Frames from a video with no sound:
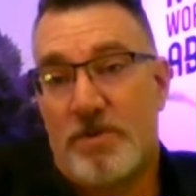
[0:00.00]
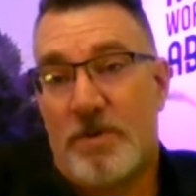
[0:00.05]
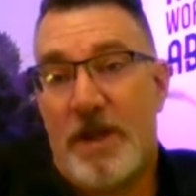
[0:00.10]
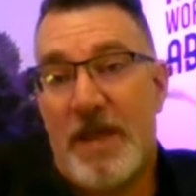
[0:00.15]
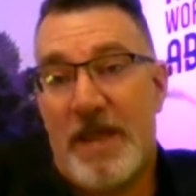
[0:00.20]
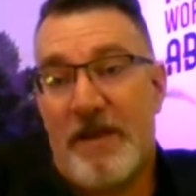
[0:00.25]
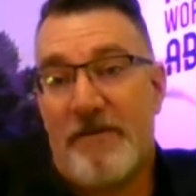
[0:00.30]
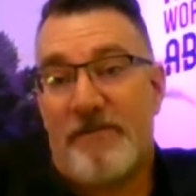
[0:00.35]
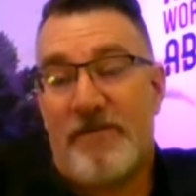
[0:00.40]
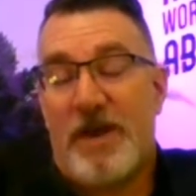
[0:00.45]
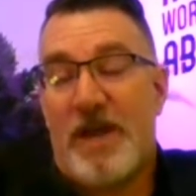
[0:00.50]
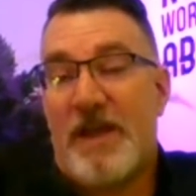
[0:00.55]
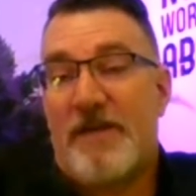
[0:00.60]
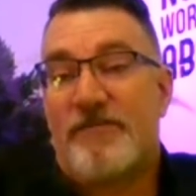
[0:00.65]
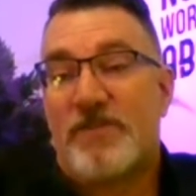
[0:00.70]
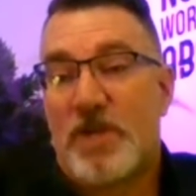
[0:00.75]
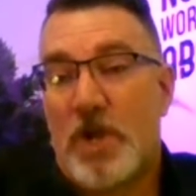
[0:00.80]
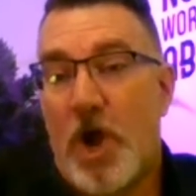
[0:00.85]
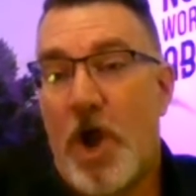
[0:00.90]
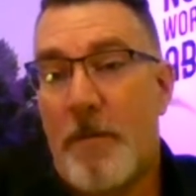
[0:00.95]
So I have I
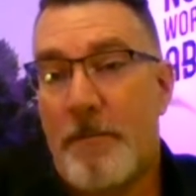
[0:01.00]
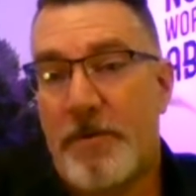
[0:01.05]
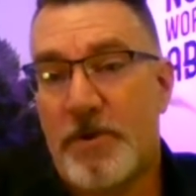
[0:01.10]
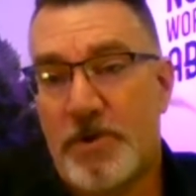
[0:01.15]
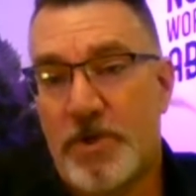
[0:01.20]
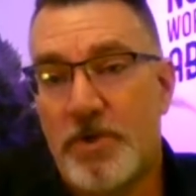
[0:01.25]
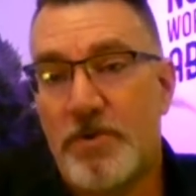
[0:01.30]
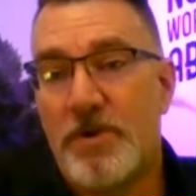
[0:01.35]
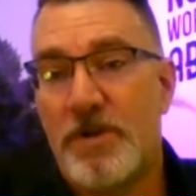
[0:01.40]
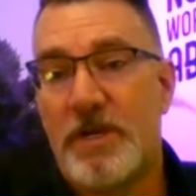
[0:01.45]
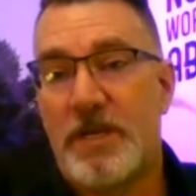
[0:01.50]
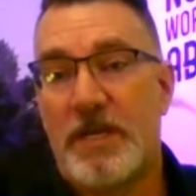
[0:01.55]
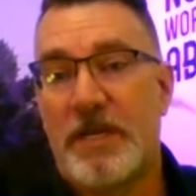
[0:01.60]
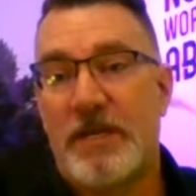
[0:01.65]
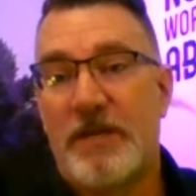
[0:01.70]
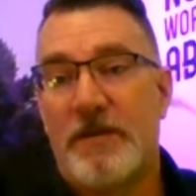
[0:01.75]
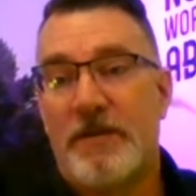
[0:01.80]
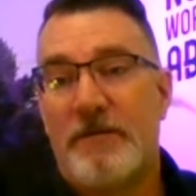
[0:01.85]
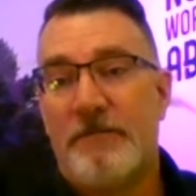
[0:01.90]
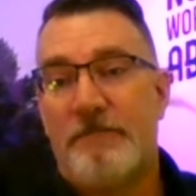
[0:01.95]
have the
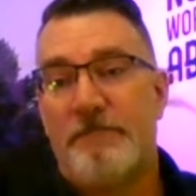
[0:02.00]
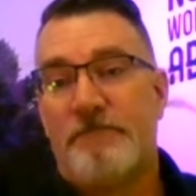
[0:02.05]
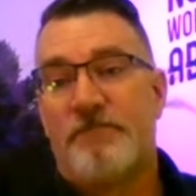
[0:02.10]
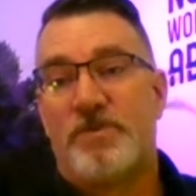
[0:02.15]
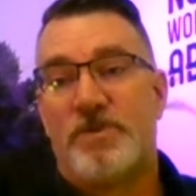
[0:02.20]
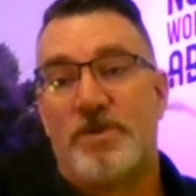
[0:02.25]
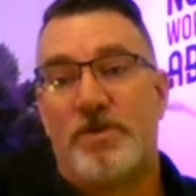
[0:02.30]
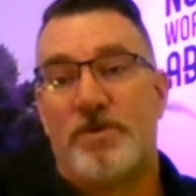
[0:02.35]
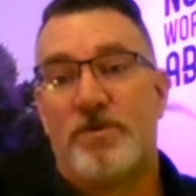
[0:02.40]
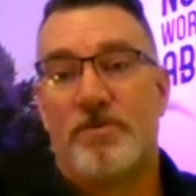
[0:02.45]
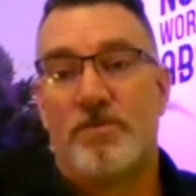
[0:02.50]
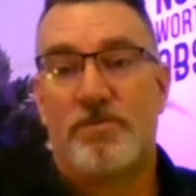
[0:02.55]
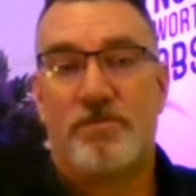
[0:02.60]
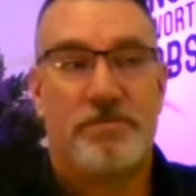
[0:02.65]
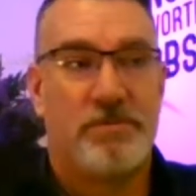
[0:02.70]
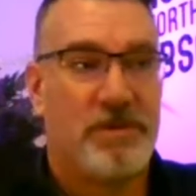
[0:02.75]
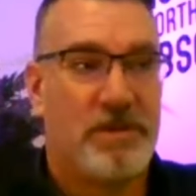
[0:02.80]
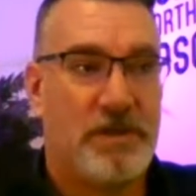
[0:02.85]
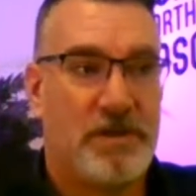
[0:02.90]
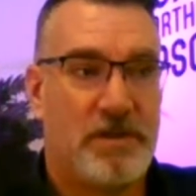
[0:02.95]
opportunity to
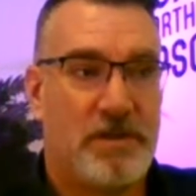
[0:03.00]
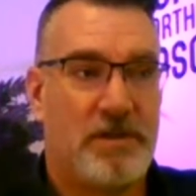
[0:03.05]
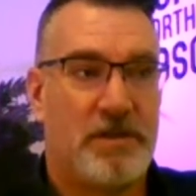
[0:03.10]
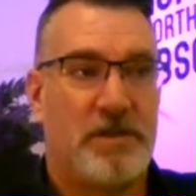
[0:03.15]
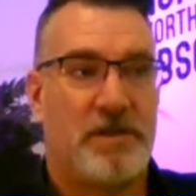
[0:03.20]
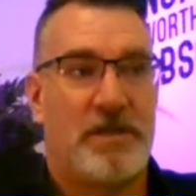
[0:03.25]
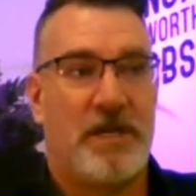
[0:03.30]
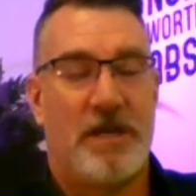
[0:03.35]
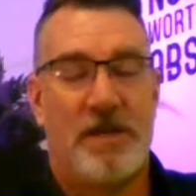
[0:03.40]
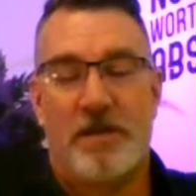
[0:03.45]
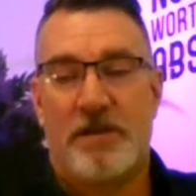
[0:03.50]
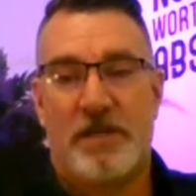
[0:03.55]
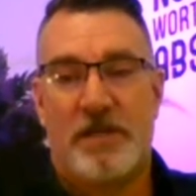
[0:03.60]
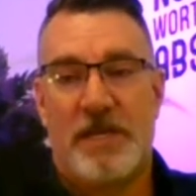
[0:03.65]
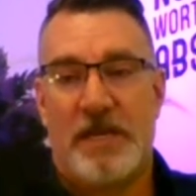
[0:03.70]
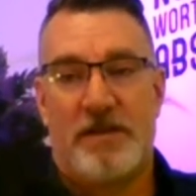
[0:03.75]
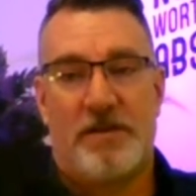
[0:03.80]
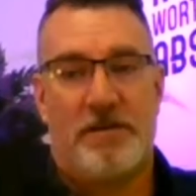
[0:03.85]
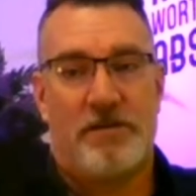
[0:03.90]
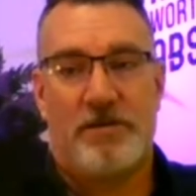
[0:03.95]
get
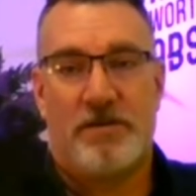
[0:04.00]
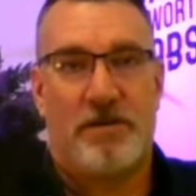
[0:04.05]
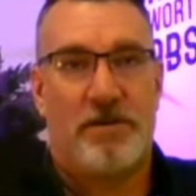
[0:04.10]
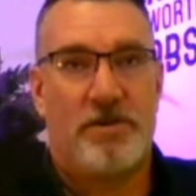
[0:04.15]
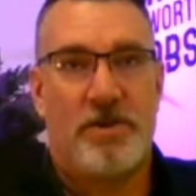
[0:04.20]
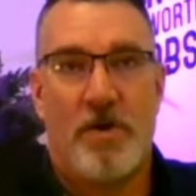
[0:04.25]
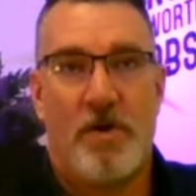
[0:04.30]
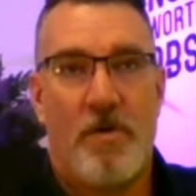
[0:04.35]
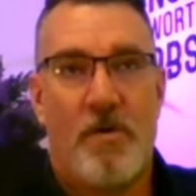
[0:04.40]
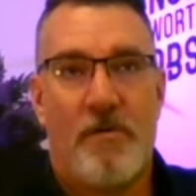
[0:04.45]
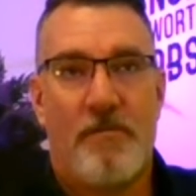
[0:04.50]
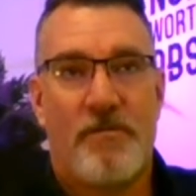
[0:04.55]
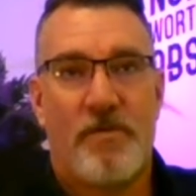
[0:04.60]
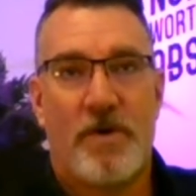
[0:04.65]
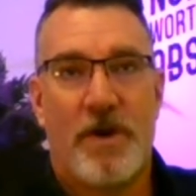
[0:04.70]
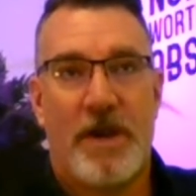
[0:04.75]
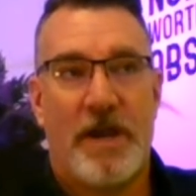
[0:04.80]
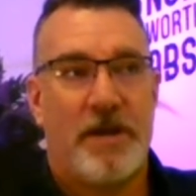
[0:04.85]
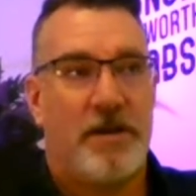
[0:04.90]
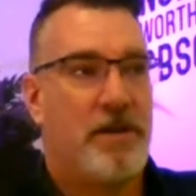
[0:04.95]
get no
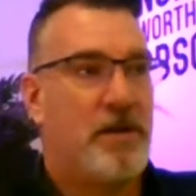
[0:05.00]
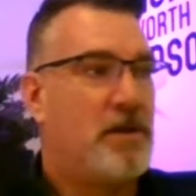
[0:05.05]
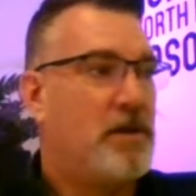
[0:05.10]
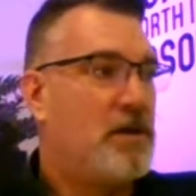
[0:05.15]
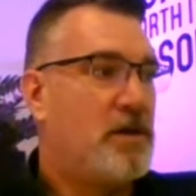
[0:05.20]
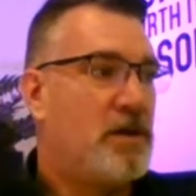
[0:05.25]
overhead,